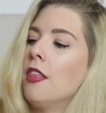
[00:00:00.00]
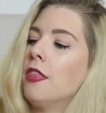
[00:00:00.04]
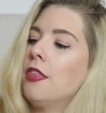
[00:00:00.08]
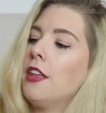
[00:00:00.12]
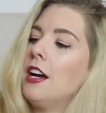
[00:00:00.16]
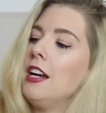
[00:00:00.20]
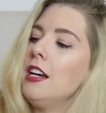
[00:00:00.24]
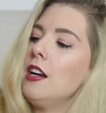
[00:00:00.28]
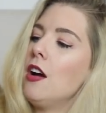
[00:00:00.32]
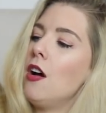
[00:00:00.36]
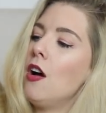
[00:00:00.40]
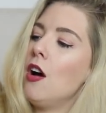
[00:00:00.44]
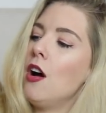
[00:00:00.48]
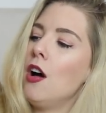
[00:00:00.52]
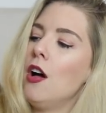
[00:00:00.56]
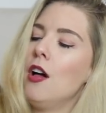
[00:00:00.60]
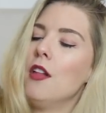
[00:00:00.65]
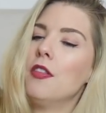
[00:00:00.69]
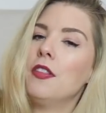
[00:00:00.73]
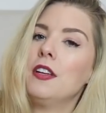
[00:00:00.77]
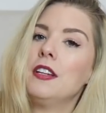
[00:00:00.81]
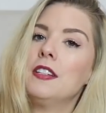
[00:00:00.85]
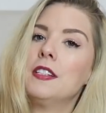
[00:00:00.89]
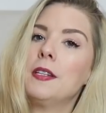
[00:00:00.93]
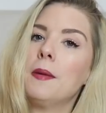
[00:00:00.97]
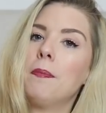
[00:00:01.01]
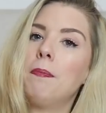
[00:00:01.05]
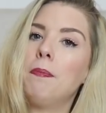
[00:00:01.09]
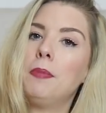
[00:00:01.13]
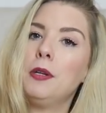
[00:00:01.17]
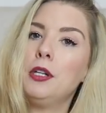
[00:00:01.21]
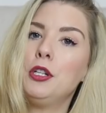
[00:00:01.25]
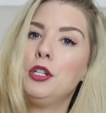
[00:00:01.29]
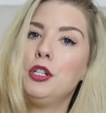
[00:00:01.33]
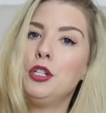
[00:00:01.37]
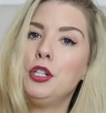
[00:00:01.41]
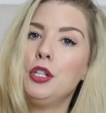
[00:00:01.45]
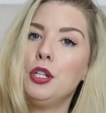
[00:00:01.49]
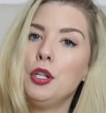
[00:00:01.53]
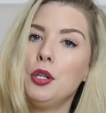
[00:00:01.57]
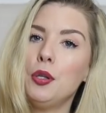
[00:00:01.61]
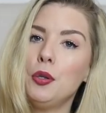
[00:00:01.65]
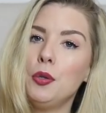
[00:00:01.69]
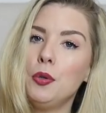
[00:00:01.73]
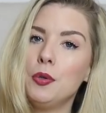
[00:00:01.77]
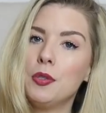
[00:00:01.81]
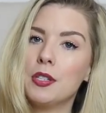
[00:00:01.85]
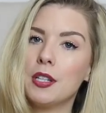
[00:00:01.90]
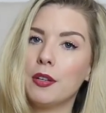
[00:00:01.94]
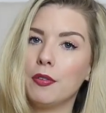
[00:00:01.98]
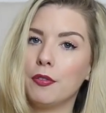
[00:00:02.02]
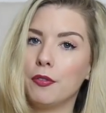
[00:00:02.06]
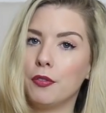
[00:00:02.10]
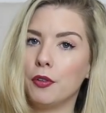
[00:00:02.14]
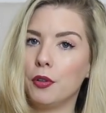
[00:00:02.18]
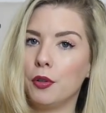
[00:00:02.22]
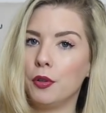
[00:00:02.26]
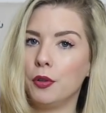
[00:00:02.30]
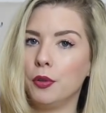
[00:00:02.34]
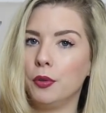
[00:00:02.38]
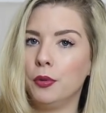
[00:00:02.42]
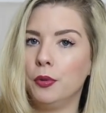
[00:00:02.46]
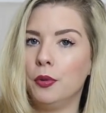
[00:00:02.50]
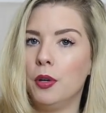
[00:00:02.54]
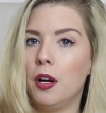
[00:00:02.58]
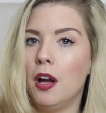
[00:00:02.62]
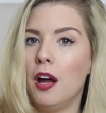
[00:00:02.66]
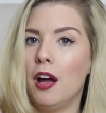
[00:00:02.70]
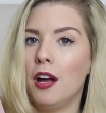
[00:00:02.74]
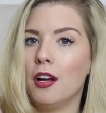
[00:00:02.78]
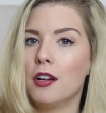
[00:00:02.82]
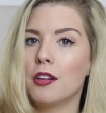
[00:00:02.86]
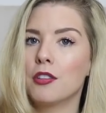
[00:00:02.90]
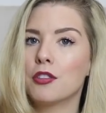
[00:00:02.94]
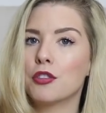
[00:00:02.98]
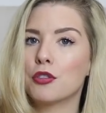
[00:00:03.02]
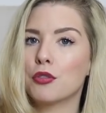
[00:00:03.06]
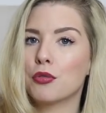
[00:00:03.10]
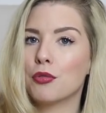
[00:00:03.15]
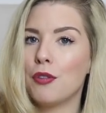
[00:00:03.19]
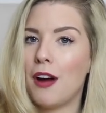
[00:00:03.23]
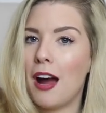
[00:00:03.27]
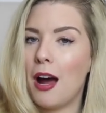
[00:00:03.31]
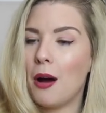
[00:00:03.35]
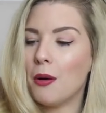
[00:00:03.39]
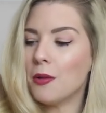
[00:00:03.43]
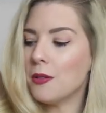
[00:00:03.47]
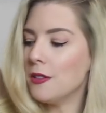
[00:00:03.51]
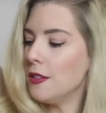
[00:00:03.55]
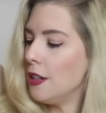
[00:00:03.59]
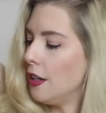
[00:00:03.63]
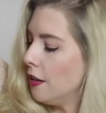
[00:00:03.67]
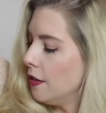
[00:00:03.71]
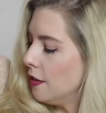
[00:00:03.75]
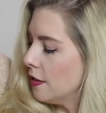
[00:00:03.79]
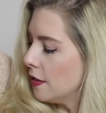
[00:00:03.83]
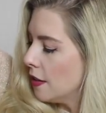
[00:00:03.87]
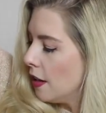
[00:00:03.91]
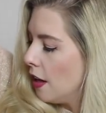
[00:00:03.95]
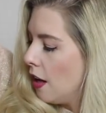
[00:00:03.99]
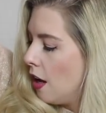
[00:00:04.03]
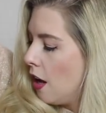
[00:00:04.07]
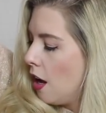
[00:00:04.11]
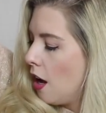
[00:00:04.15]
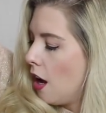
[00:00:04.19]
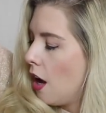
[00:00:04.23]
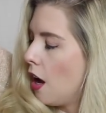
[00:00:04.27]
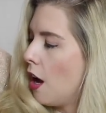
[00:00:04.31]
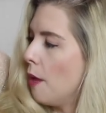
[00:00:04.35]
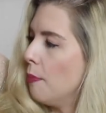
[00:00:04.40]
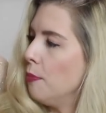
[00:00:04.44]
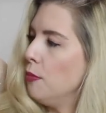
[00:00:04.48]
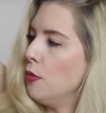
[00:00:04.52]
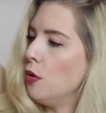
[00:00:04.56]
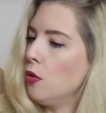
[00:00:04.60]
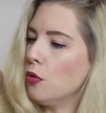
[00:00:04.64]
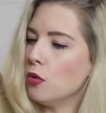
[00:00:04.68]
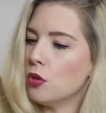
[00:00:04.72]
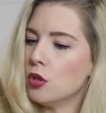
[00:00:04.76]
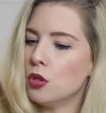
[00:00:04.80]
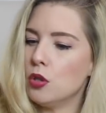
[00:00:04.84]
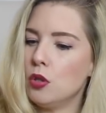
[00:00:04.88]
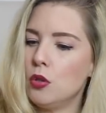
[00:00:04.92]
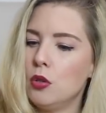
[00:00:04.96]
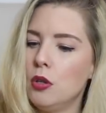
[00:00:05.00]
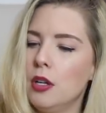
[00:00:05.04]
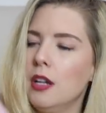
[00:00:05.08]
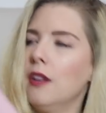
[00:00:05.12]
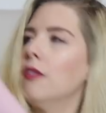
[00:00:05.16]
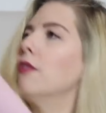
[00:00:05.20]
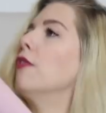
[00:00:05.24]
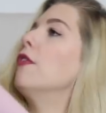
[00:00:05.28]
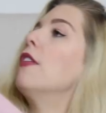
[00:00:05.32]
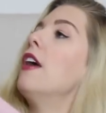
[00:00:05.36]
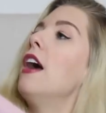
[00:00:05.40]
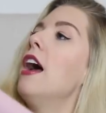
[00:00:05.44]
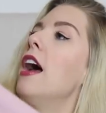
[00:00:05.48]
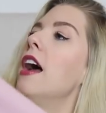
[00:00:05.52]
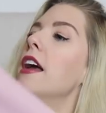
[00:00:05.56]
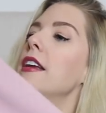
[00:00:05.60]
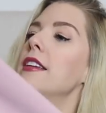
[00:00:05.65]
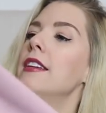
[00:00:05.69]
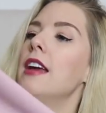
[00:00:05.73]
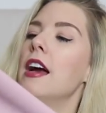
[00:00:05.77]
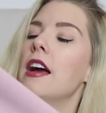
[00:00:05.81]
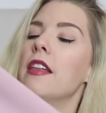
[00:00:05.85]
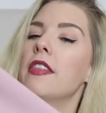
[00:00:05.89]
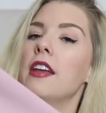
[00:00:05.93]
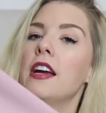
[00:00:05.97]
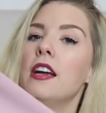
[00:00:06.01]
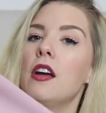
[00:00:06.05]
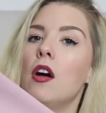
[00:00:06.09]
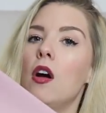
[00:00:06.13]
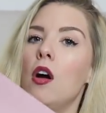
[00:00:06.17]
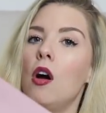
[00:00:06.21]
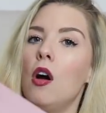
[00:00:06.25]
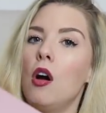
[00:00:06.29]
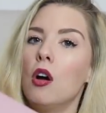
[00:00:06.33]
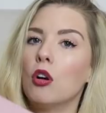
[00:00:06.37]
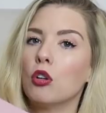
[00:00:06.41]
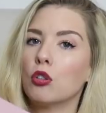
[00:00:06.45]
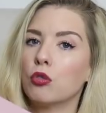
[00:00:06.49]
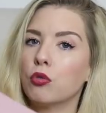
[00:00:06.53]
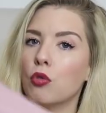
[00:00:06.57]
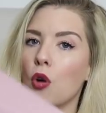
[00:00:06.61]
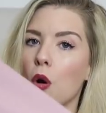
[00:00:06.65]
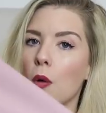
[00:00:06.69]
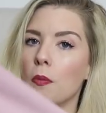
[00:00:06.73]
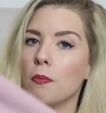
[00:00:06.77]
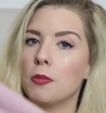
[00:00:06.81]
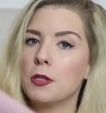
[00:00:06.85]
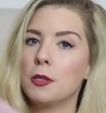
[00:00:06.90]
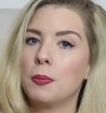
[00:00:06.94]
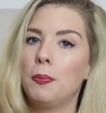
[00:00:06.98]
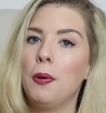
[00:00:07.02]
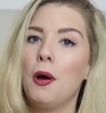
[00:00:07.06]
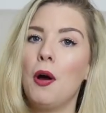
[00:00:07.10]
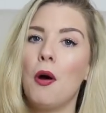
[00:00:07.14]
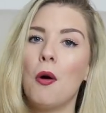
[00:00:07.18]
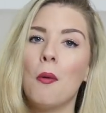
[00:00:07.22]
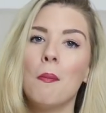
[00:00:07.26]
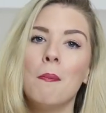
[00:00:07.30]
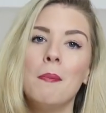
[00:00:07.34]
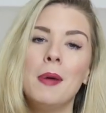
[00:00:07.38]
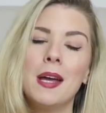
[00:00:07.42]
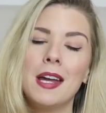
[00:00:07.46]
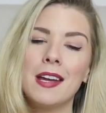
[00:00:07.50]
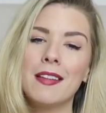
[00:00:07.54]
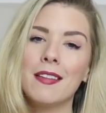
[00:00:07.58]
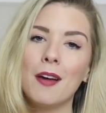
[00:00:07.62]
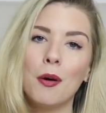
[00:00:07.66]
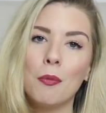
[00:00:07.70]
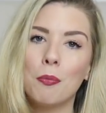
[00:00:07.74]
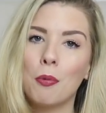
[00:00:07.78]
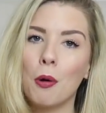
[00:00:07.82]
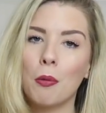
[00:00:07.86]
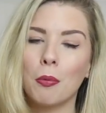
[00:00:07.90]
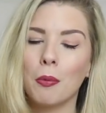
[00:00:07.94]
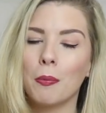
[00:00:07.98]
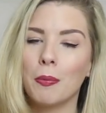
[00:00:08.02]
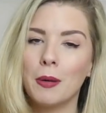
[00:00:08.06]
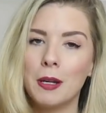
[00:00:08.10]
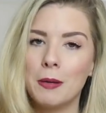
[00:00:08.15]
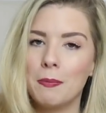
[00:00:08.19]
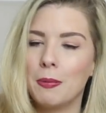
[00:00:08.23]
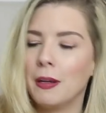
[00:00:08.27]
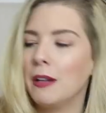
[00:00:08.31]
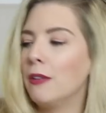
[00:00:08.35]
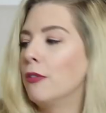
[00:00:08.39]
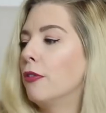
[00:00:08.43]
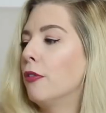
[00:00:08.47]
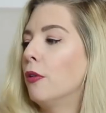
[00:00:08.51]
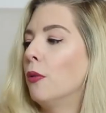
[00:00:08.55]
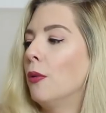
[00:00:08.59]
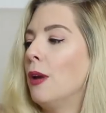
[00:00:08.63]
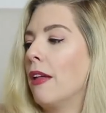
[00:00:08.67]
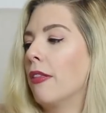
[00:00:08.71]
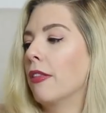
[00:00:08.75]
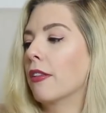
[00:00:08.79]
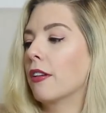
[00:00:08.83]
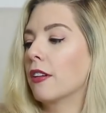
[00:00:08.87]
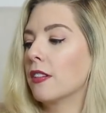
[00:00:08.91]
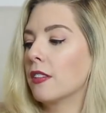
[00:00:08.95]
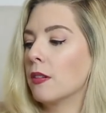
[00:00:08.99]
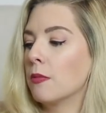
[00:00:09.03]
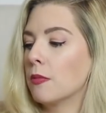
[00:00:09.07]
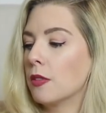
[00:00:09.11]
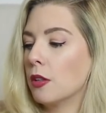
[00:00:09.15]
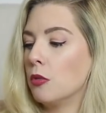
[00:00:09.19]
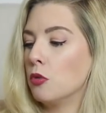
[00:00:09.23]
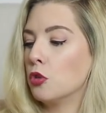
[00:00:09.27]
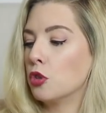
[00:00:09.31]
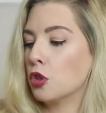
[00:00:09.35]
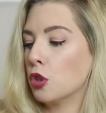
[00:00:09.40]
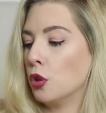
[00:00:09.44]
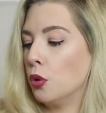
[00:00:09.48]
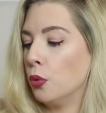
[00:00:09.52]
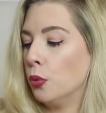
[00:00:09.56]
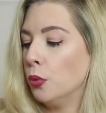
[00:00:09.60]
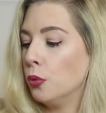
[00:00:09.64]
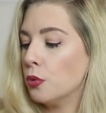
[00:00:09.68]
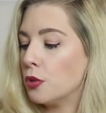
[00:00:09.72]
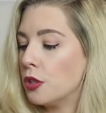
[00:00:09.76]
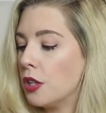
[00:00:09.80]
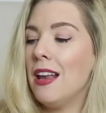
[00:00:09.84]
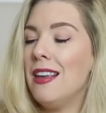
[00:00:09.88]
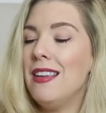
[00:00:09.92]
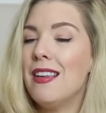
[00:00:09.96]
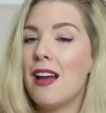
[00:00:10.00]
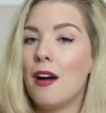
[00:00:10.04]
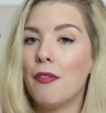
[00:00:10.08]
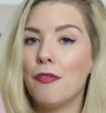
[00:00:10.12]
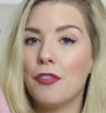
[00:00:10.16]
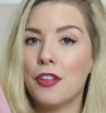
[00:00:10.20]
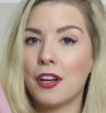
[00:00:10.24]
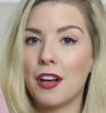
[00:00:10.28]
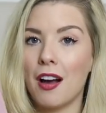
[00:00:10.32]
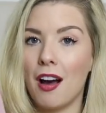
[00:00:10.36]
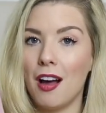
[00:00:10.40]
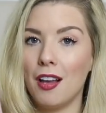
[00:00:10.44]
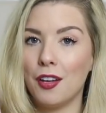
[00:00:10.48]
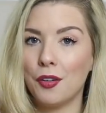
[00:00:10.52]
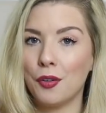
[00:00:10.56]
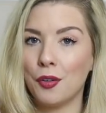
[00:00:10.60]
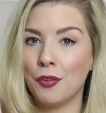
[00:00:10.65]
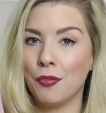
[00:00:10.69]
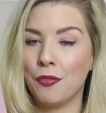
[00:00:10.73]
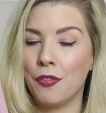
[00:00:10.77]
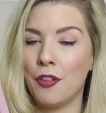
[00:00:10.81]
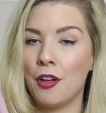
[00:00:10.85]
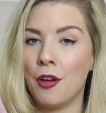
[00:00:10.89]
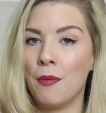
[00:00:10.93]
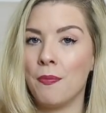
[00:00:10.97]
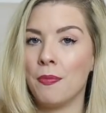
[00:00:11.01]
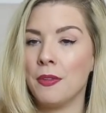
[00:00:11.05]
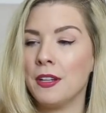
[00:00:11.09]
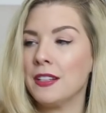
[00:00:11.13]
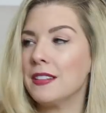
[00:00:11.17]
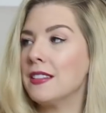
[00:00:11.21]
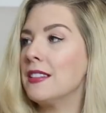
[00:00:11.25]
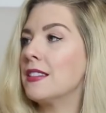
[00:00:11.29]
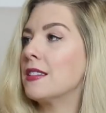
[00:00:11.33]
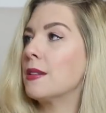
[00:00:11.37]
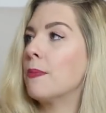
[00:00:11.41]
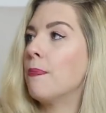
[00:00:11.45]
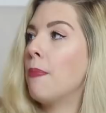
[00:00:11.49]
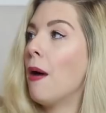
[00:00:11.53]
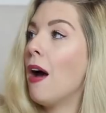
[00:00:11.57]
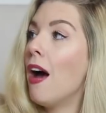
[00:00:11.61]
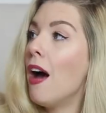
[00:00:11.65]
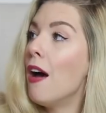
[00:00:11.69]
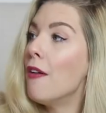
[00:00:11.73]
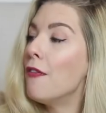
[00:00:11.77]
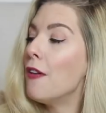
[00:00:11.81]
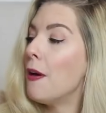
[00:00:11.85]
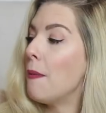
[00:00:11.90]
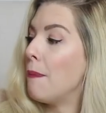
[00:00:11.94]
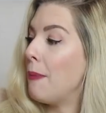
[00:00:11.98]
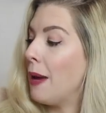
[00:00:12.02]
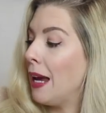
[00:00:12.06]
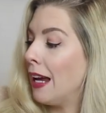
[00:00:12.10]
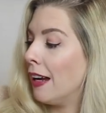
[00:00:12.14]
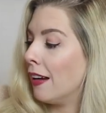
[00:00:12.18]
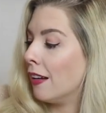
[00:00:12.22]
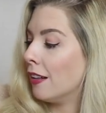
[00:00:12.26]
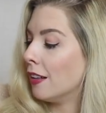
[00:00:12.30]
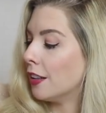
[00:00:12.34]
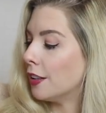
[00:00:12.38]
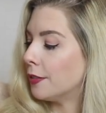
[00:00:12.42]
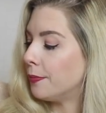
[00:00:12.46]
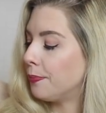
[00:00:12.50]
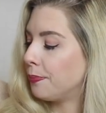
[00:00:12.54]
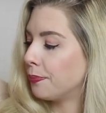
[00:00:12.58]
They are these beautiful trousers. I'm not sure if they're, yeah, they are cropped, but on me they'll probably be full length because I'm so short. I love the colour of them. This is the perfect pink.